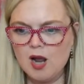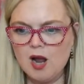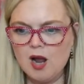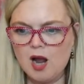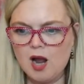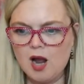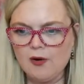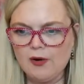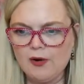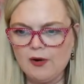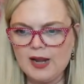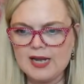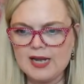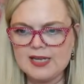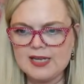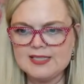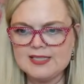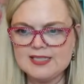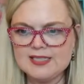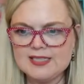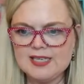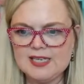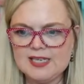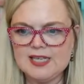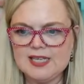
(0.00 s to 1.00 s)
All right, I
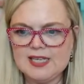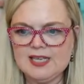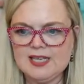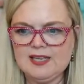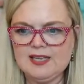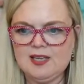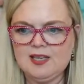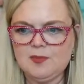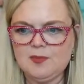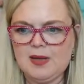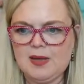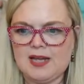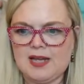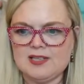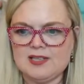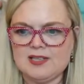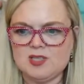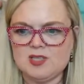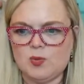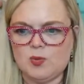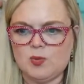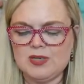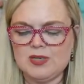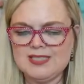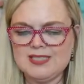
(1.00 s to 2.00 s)
see Kim at
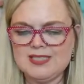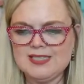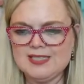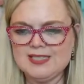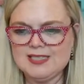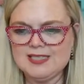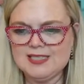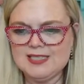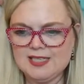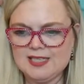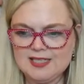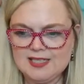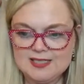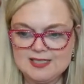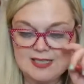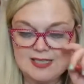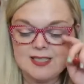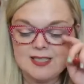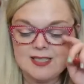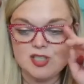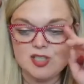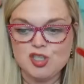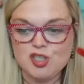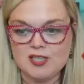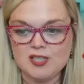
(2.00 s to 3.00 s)
26 as a
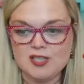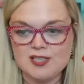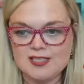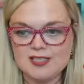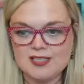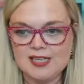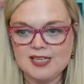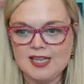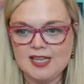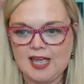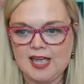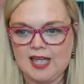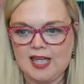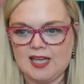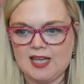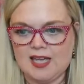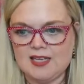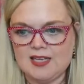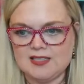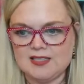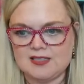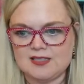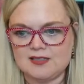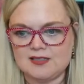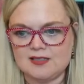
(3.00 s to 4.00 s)
just in
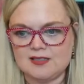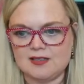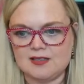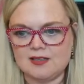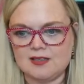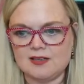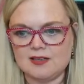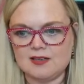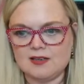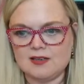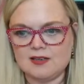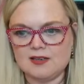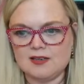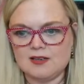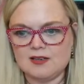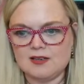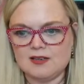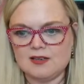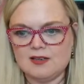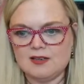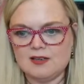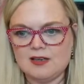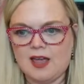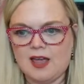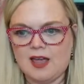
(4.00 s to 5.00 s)
case.
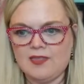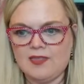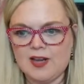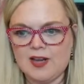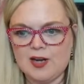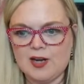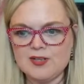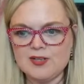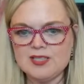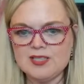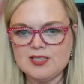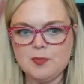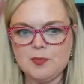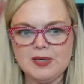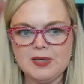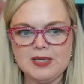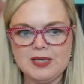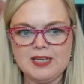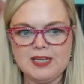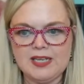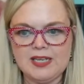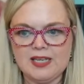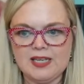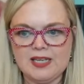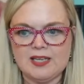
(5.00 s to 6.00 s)
And there's the bid
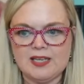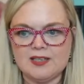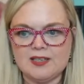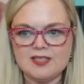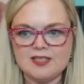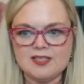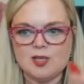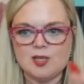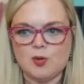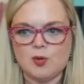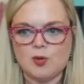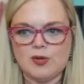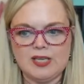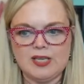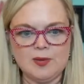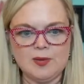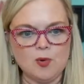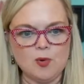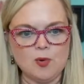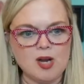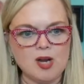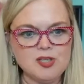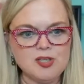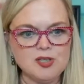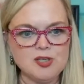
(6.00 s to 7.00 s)
end. So, Kim
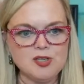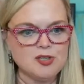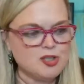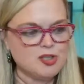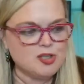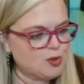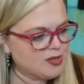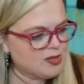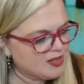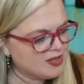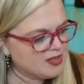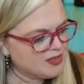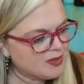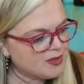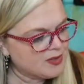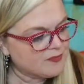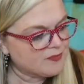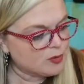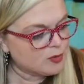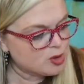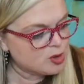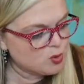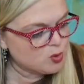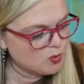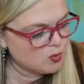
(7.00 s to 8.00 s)
Rogers, you get them for
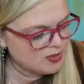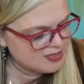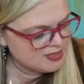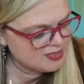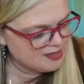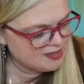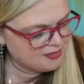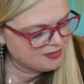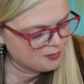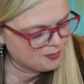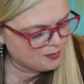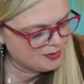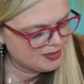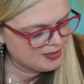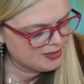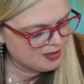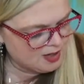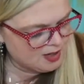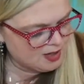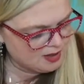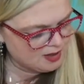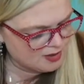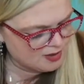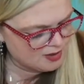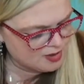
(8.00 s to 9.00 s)

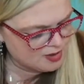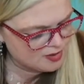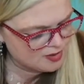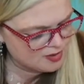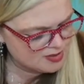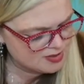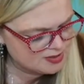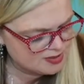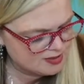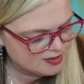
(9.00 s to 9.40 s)
$23.